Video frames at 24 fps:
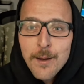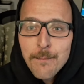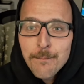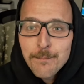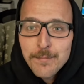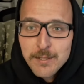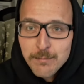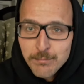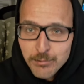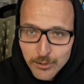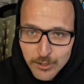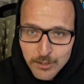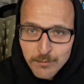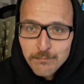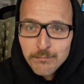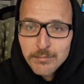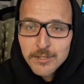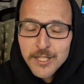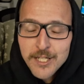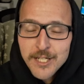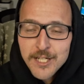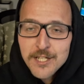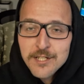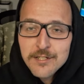people
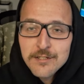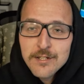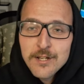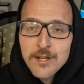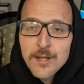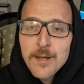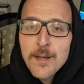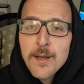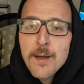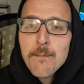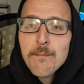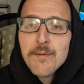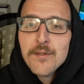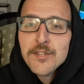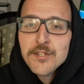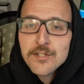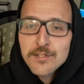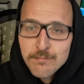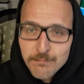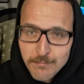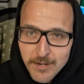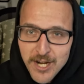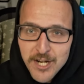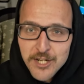complained, but this is
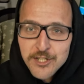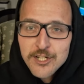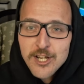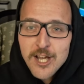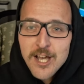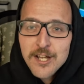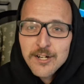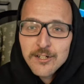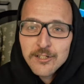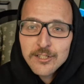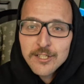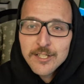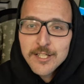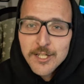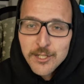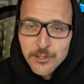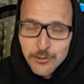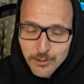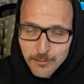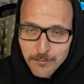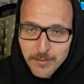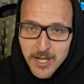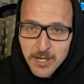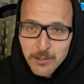my channel, and I
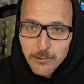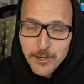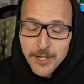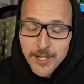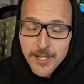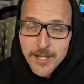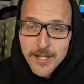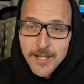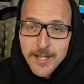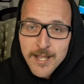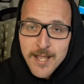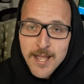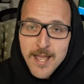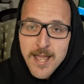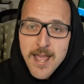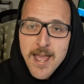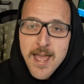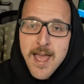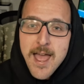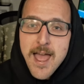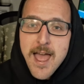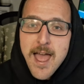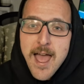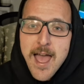do it my way.
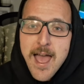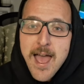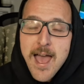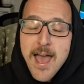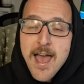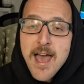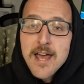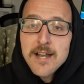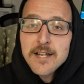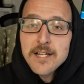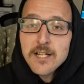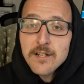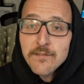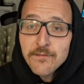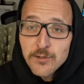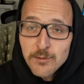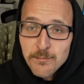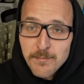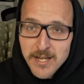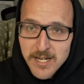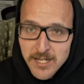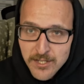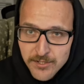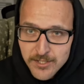And if you
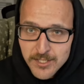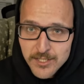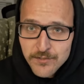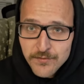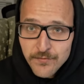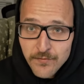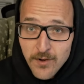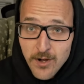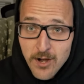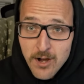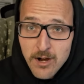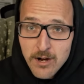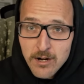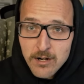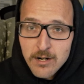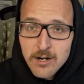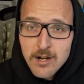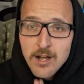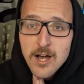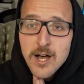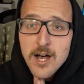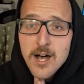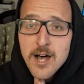made it this far,